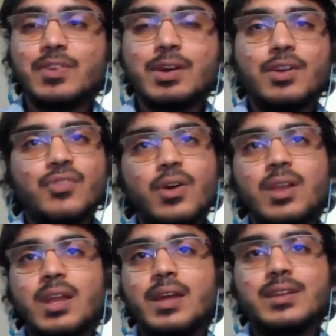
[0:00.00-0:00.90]
world of
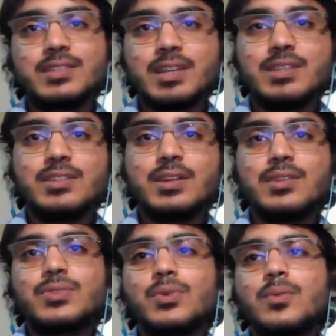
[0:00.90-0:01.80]
online, it's digital.
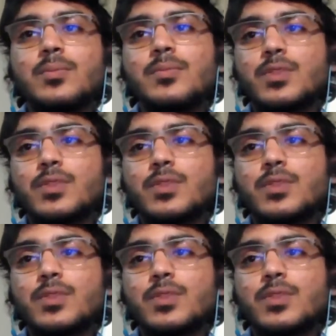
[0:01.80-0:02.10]
So